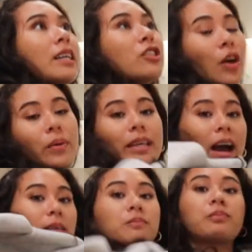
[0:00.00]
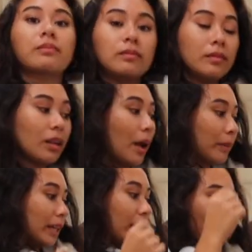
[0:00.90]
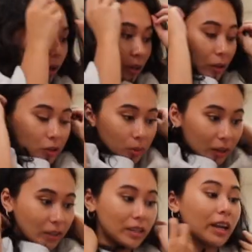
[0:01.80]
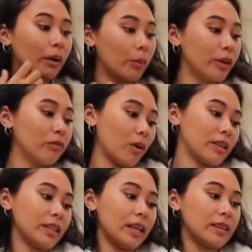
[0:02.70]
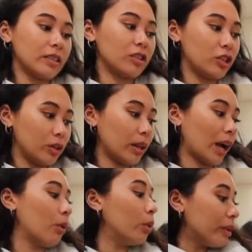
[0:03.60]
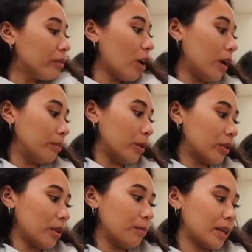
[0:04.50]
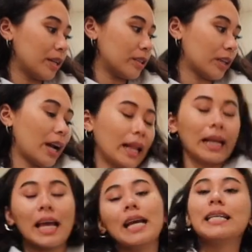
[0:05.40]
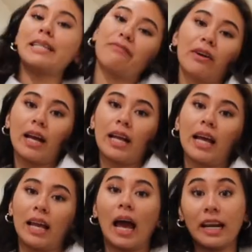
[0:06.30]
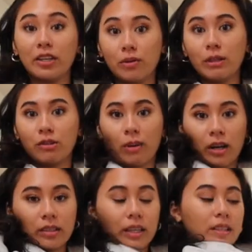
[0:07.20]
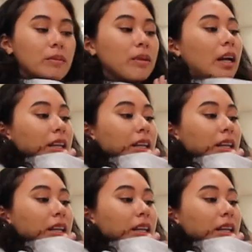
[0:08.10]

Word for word: So yeah. I'm gonna get one of those sweaters and I would have wanted to get this too like I would have gone both of them because they're kind of like different and I do need sweaters, like it's something